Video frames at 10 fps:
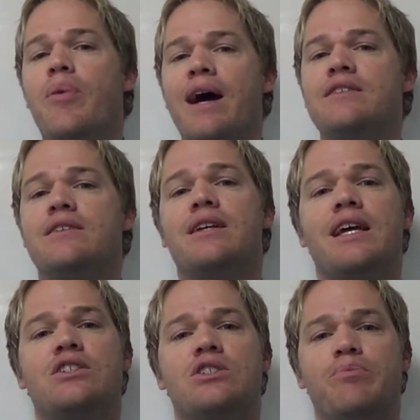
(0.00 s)
But
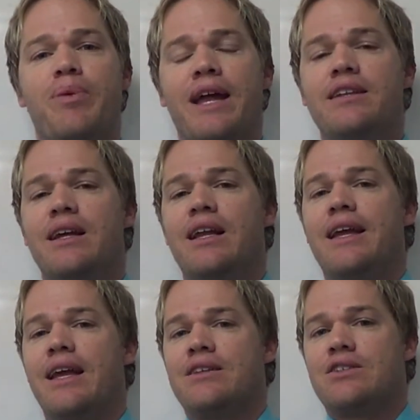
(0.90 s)

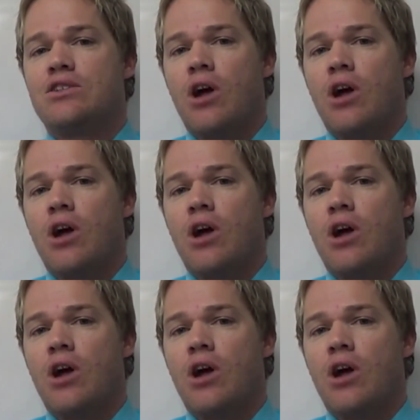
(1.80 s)
it's